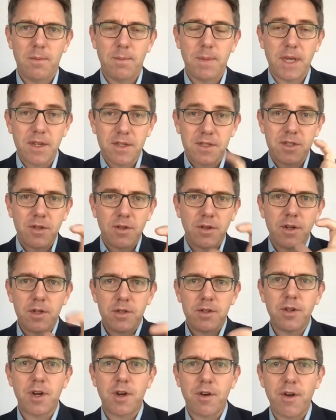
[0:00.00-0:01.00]
Because
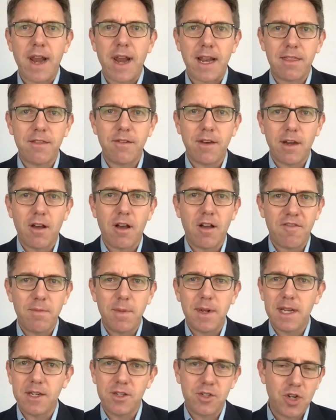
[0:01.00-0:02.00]
to create 3.5
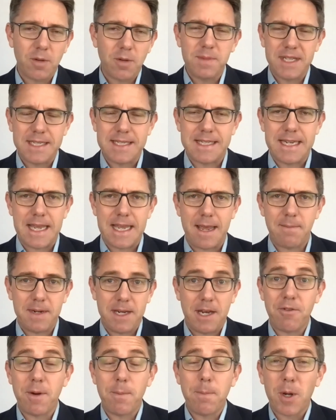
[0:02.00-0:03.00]
million jobs is damn
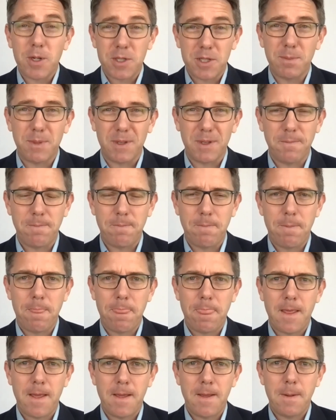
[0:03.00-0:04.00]
near impossible.
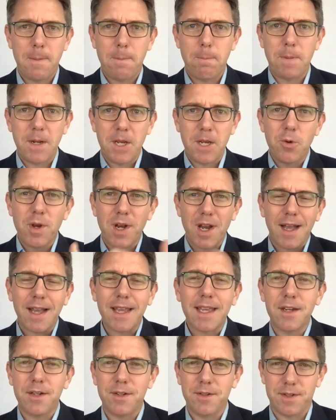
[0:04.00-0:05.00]
But you and I
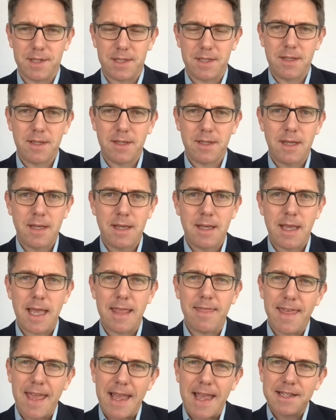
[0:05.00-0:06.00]
can do it.
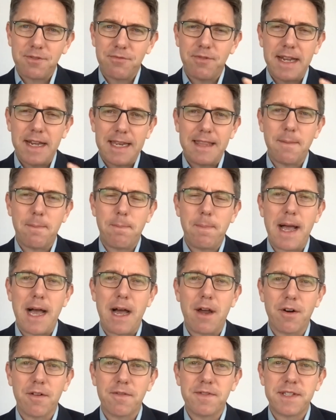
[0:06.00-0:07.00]
And that's really the
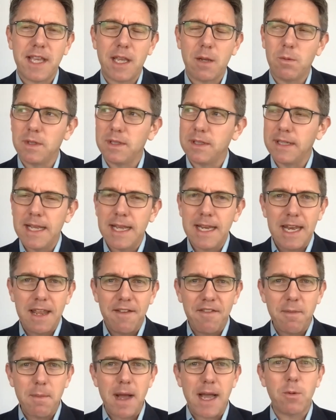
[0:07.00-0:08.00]
power of saying, well,
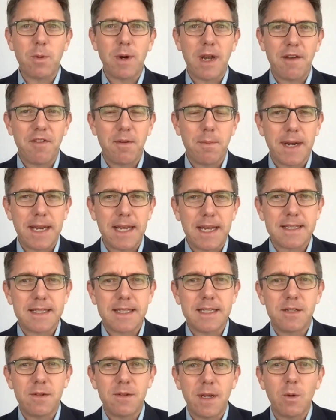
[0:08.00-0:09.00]
never mind what everybody else
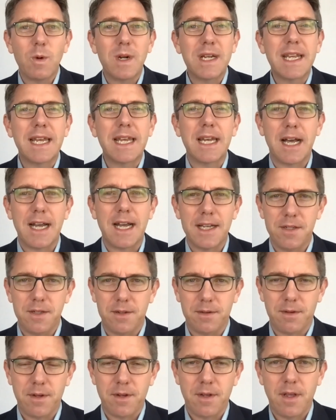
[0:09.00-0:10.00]
is doing, what can I do?